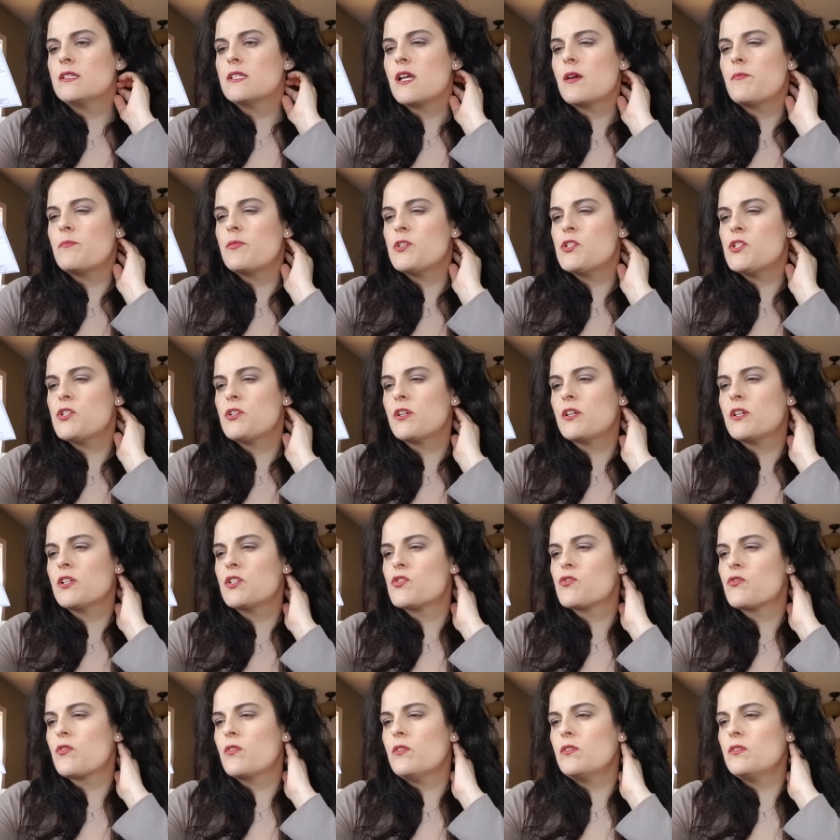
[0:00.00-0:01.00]
temperature
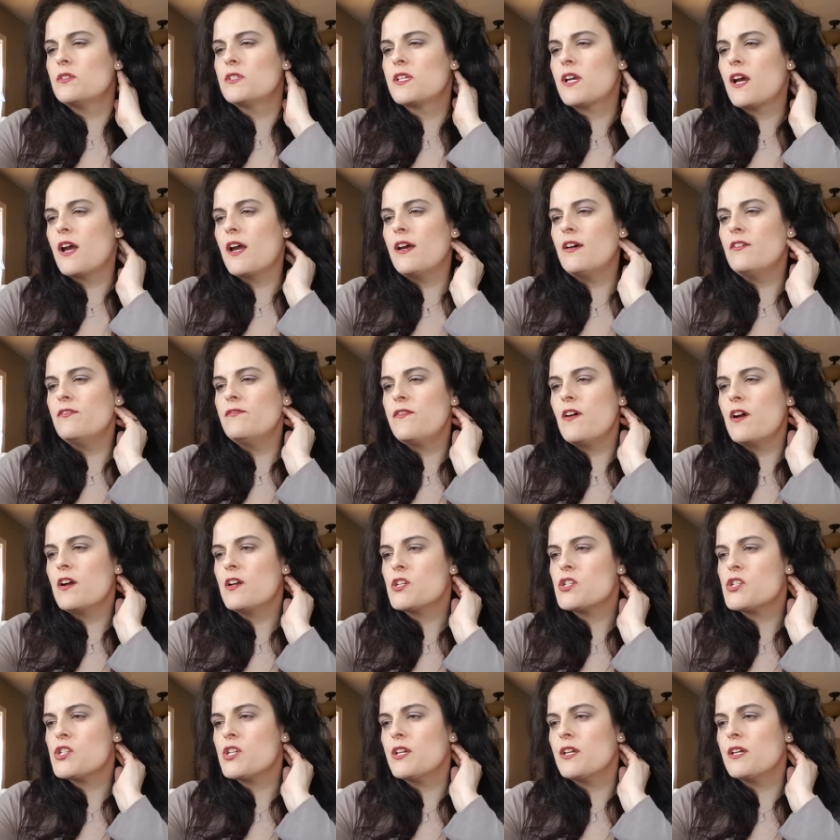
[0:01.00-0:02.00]
control dial
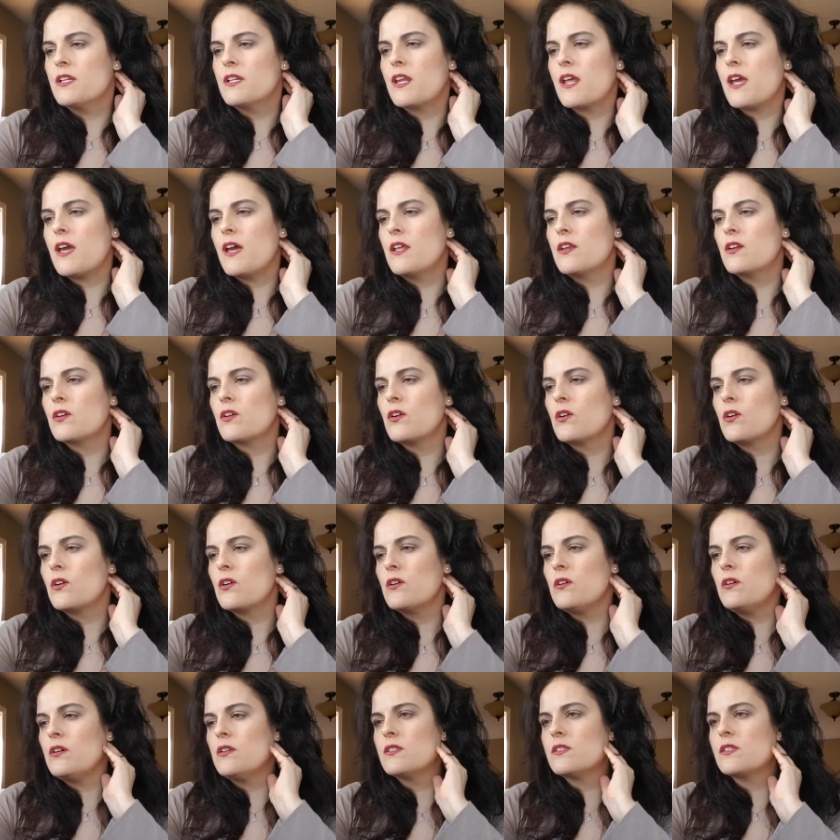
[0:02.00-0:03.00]
function, and a
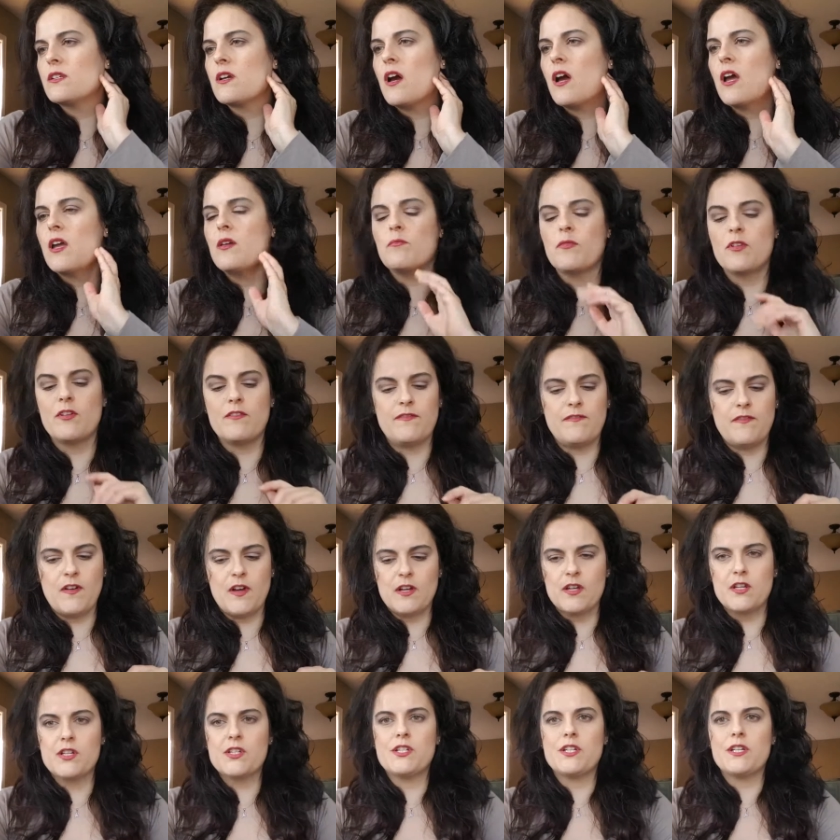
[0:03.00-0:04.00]
curl timer
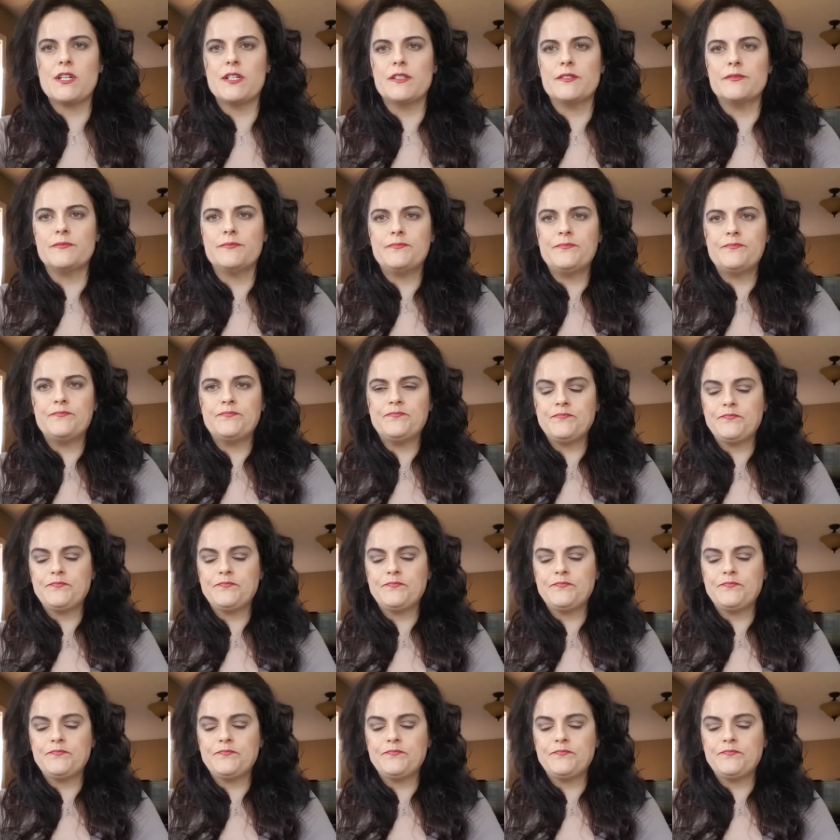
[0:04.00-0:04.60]
function.